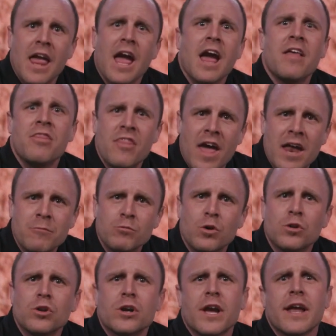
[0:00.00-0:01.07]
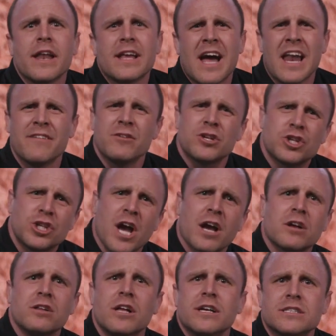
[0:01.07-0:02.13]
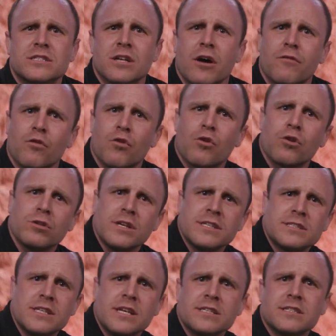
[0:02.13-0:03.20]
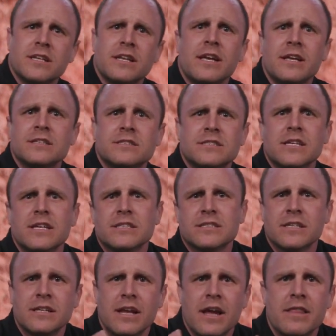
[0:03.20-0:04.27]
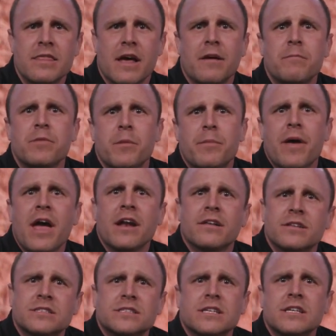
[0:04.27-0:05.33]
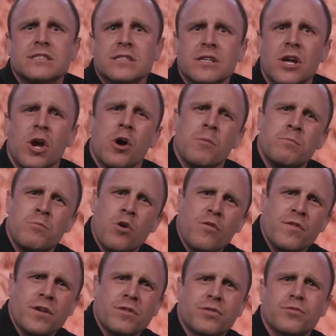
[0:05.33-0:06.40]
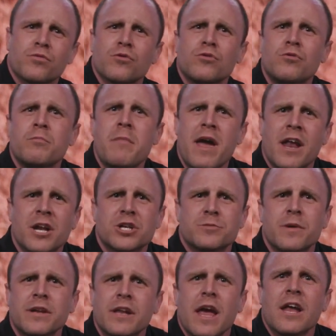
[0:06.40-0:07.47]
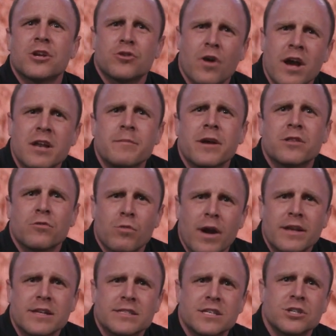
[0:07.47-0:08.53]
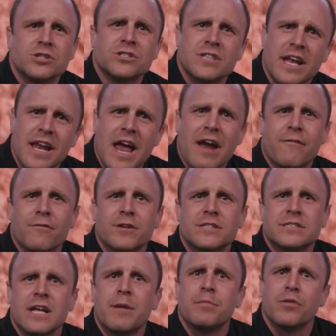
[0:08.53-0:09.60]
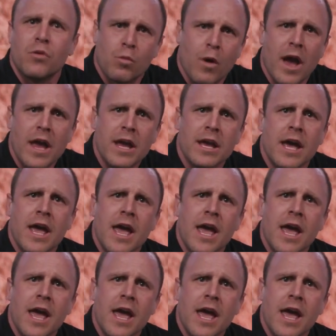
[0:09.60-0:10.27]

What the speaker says: And then we'll look at kind of a checklist of early season, in season, and the end of the season, moving through management and trying to make the right decisions at every step of the way.